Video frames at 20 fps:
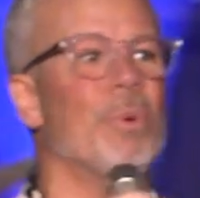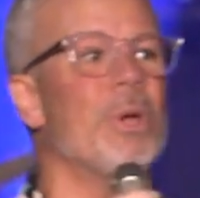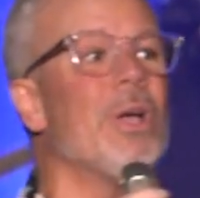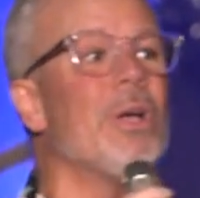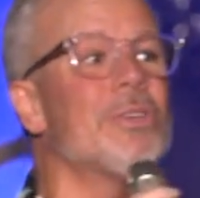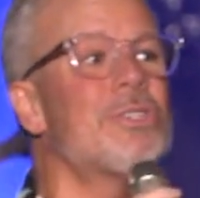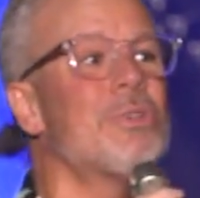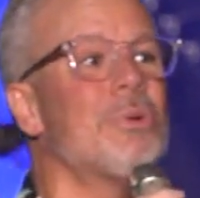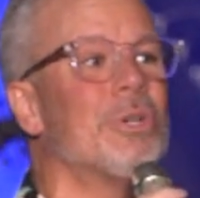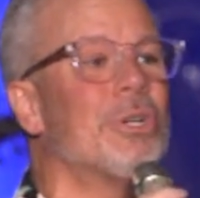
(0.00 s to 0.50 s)
But
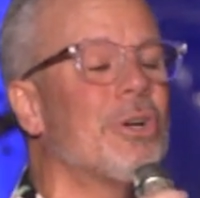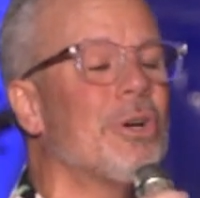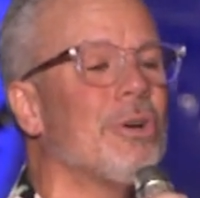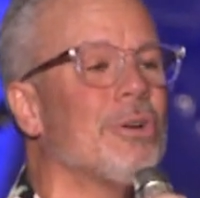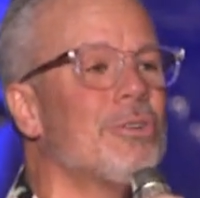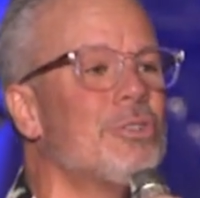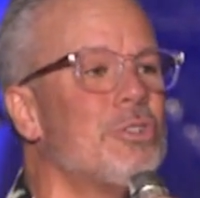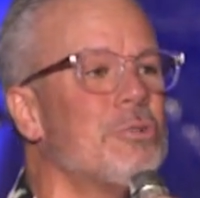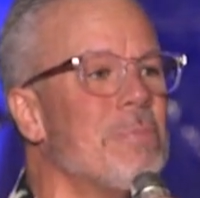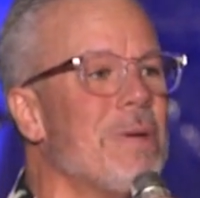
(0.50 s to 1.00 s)
we also
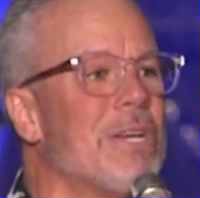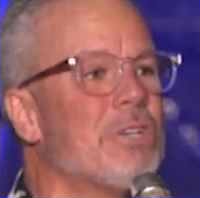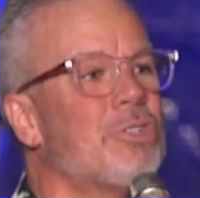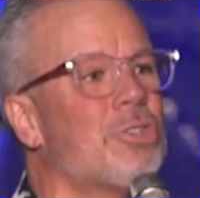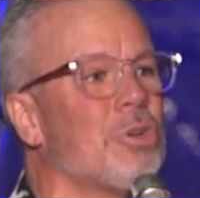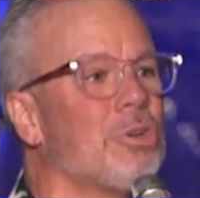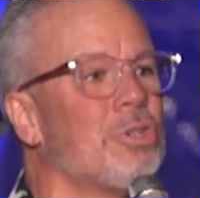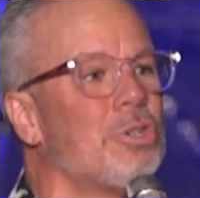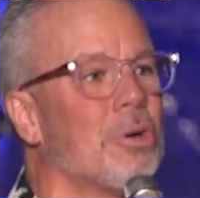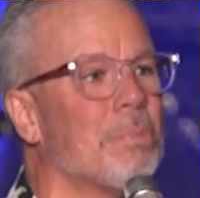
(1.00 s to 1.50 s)
encourage you,
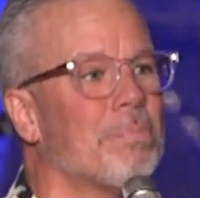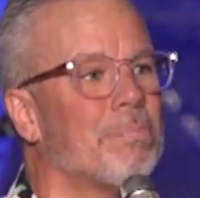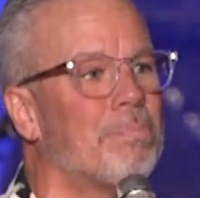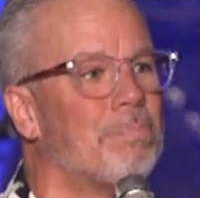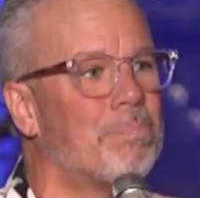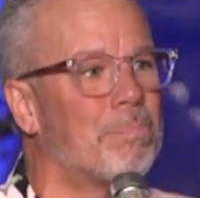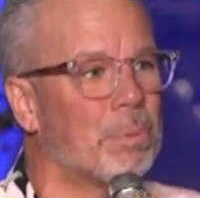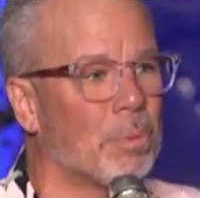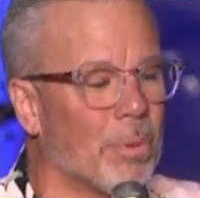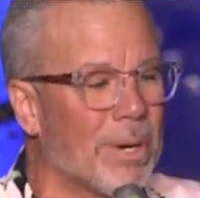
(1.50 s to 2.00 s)
make sure you're
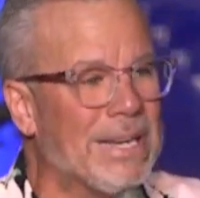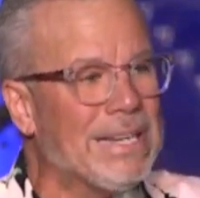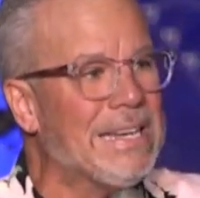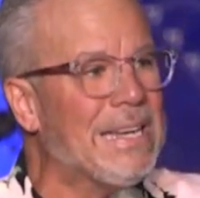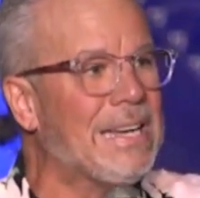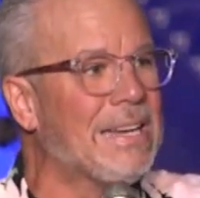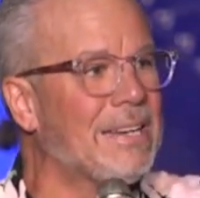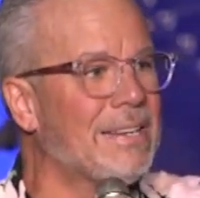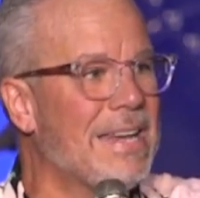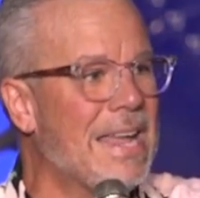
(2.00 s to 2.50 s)

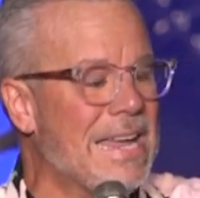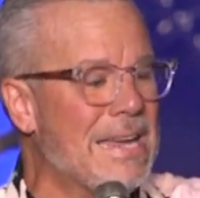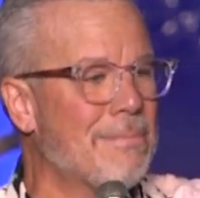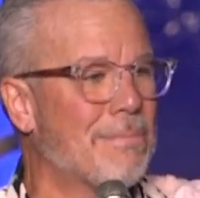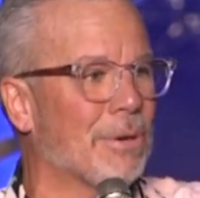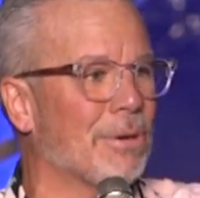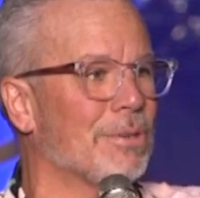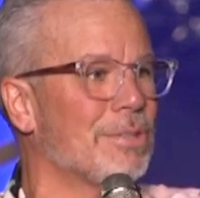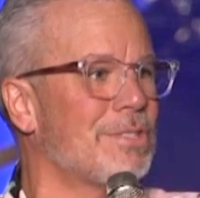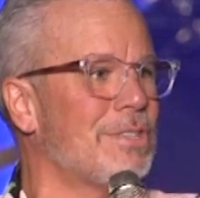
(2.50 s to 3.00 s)
bringing
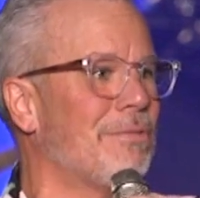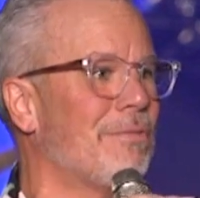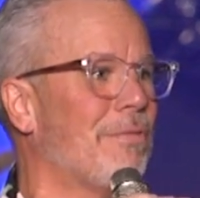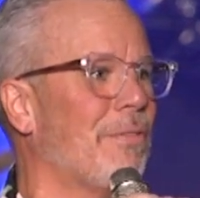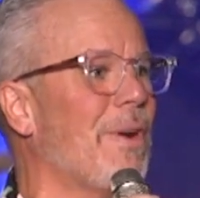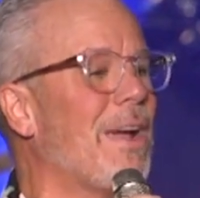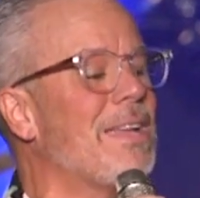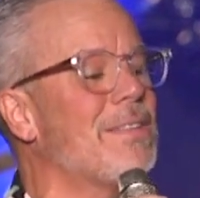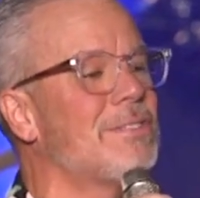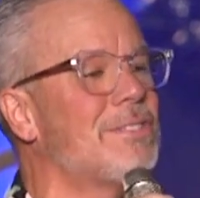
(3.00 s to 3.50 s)
neighbors
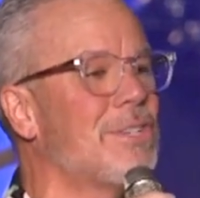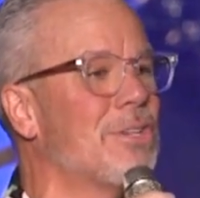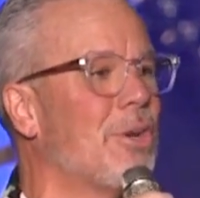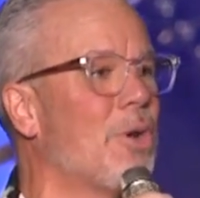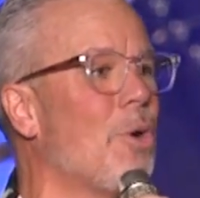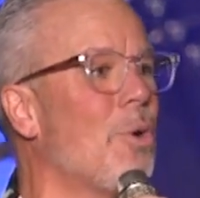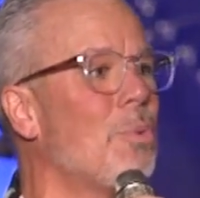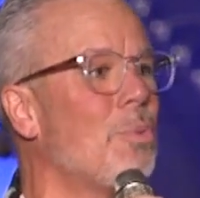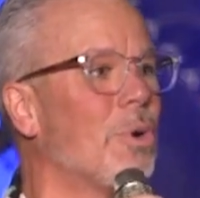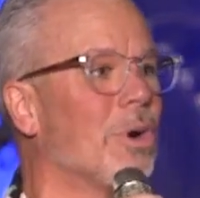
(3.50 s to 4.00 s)
and friends
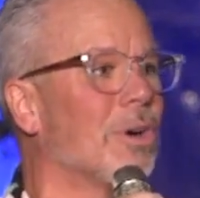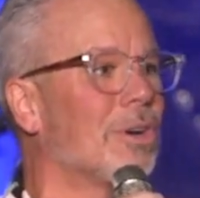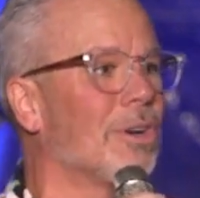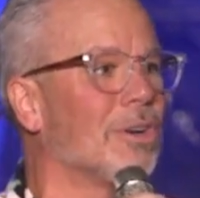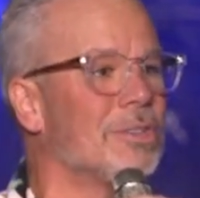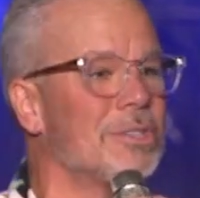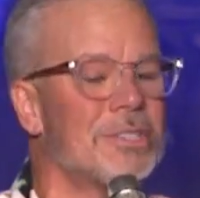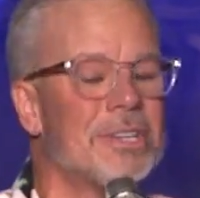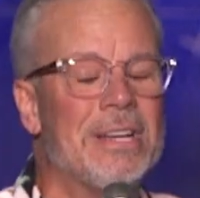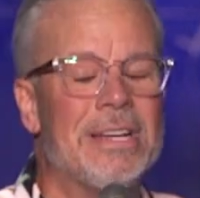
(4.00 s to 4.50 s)
and
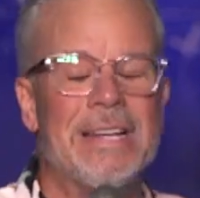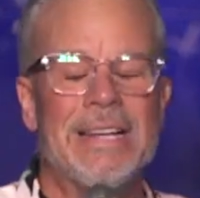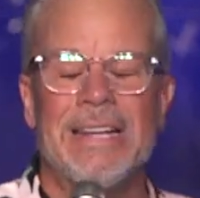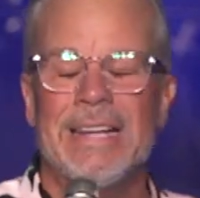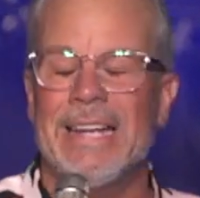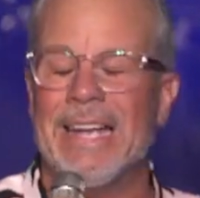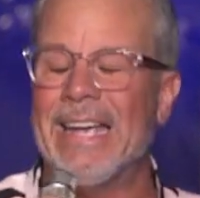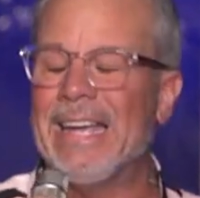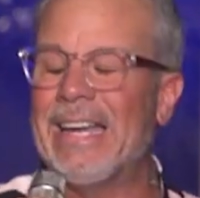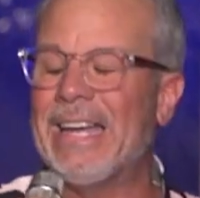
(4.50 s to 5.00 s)
coworkers
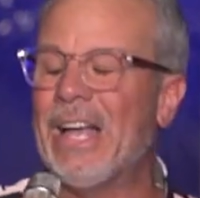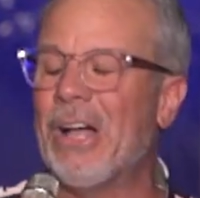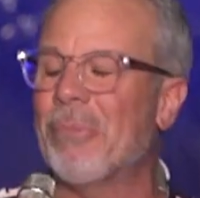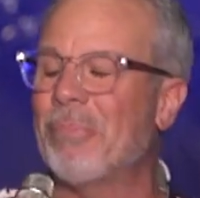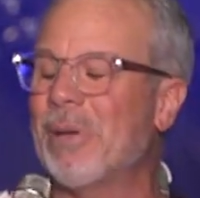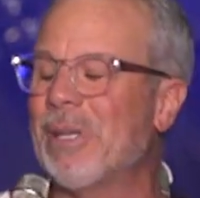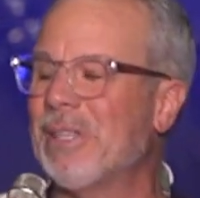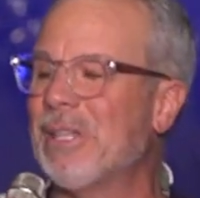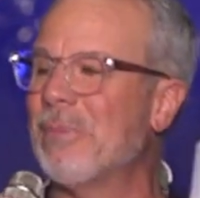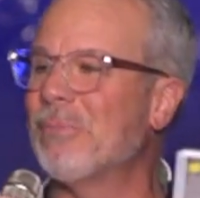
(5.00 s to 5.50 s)
and
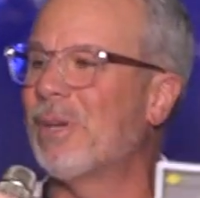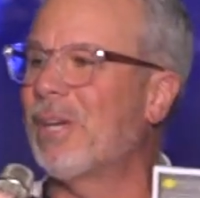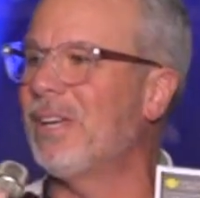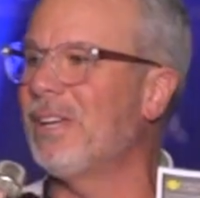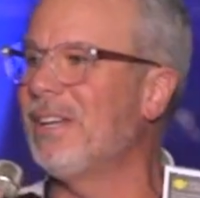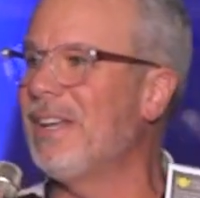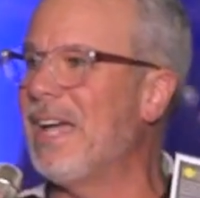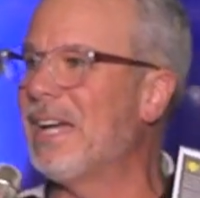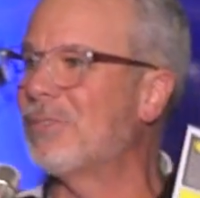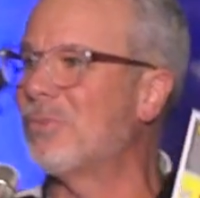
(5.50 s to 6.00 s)
helping them
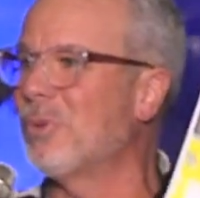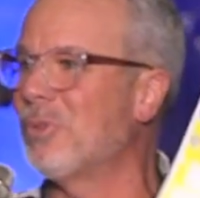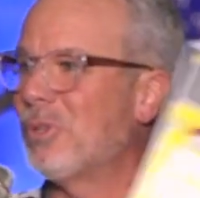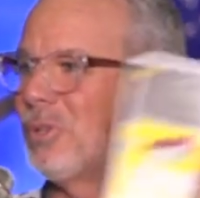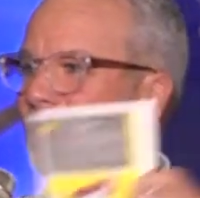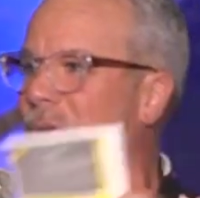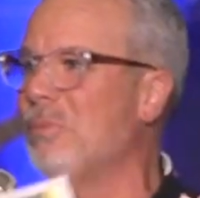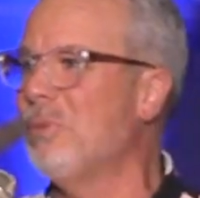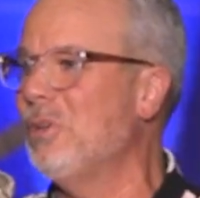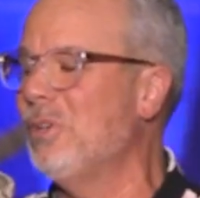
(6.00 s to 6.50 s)
connect
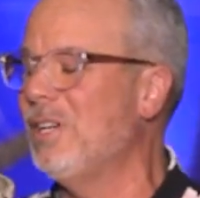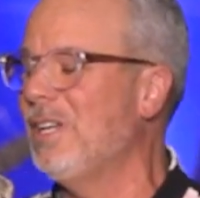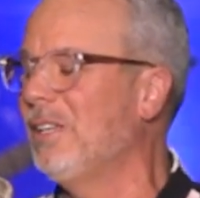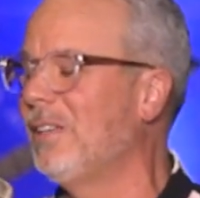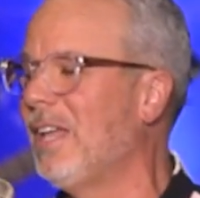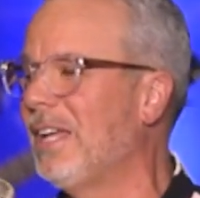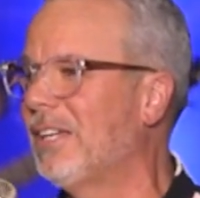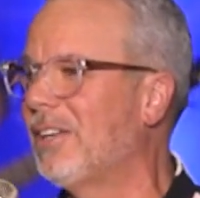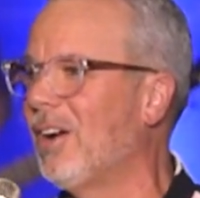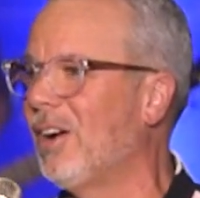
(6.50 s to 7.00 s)
with a
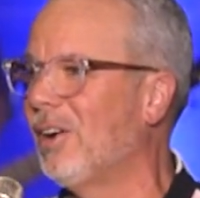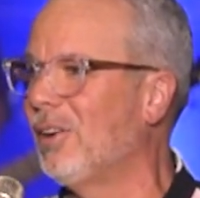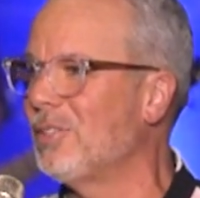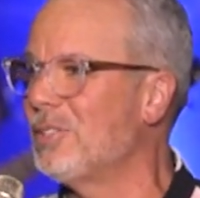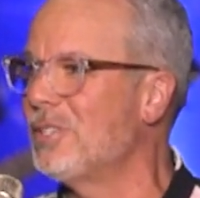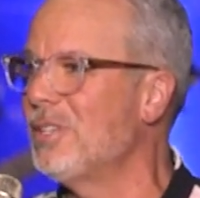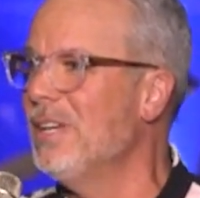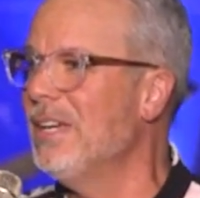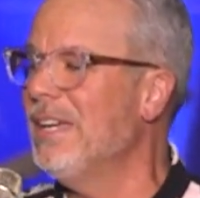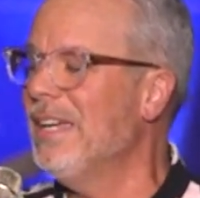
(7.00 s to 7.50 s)
community like
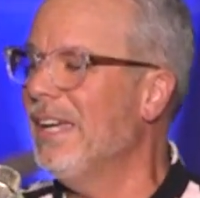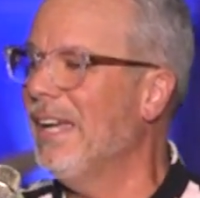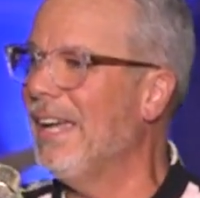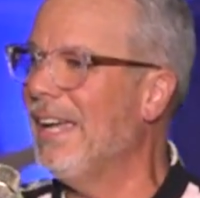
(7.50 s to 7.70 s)
ours,